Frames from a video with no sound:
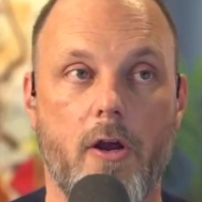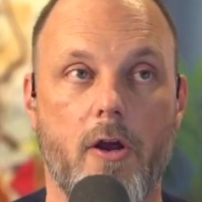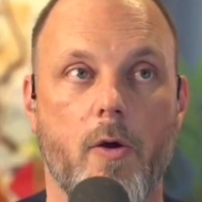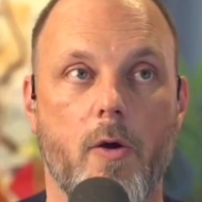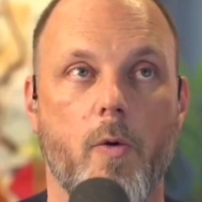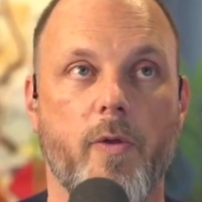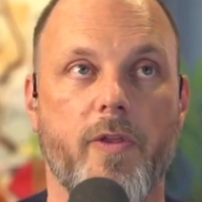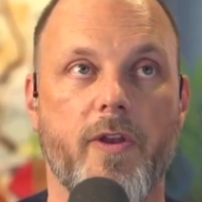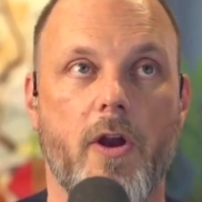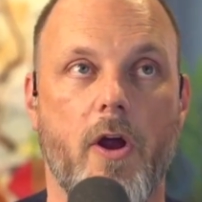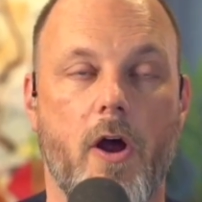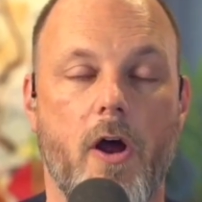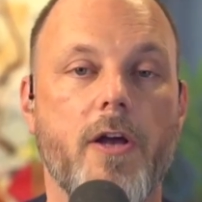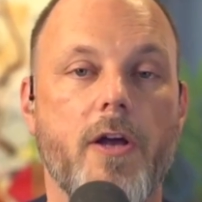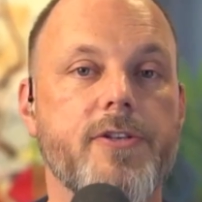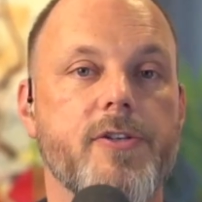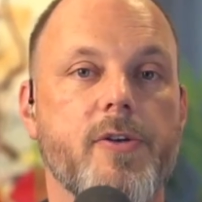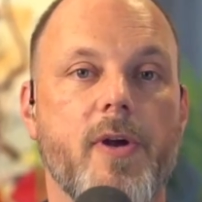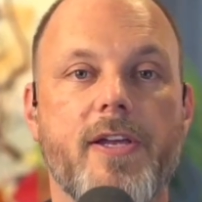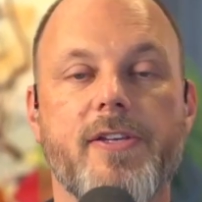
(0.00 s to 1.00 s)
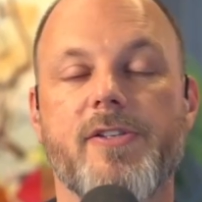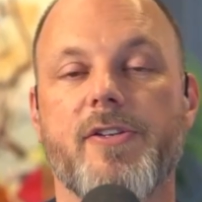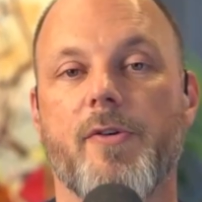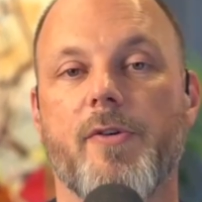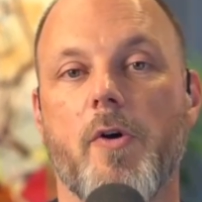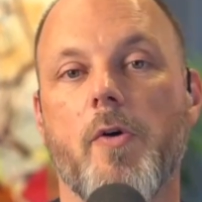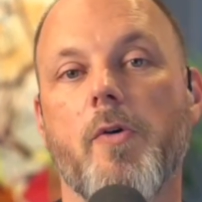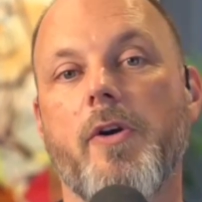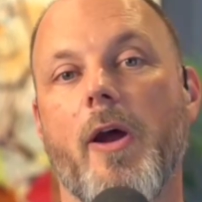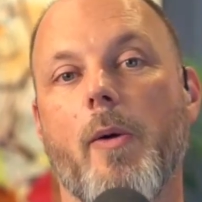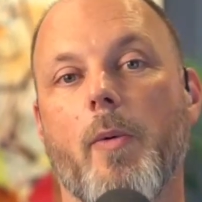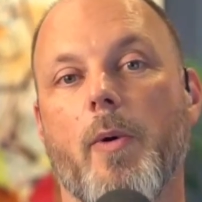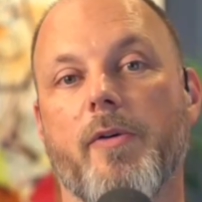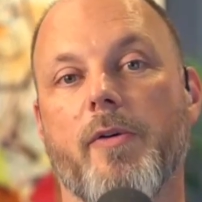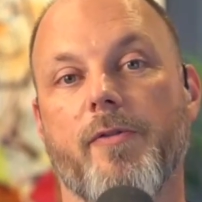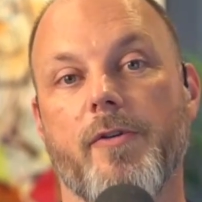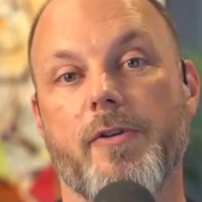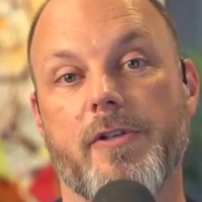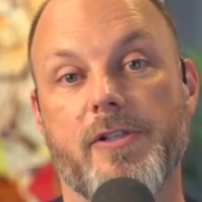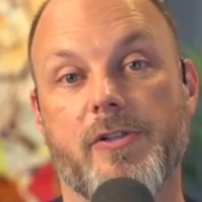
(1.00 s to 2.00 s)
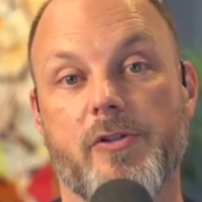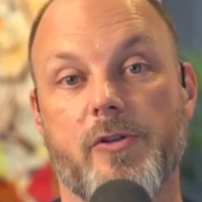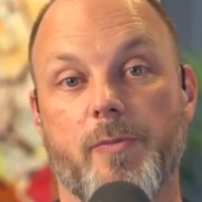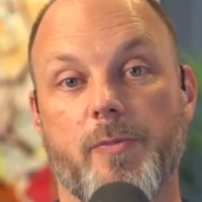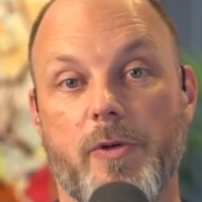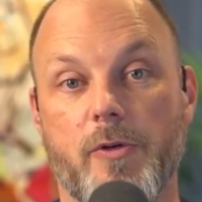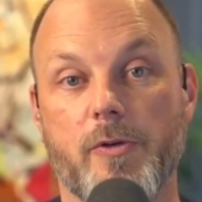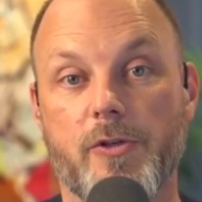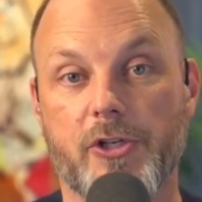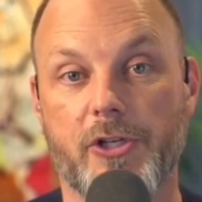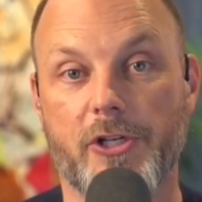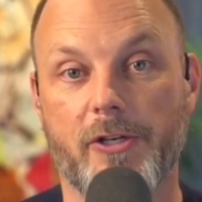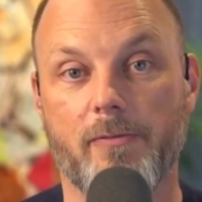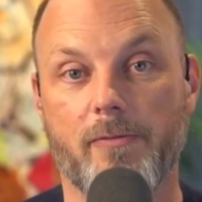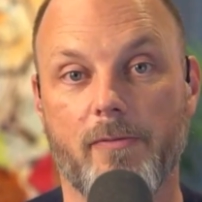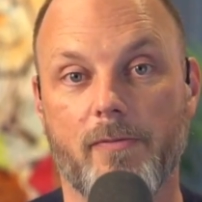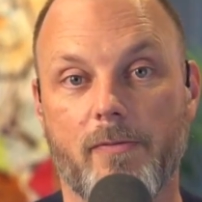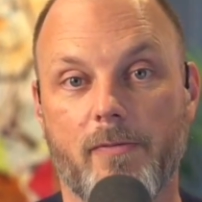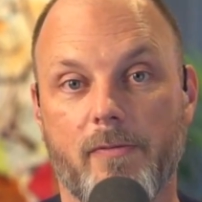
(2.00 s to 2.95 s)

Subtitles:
who then also has their own network for distribution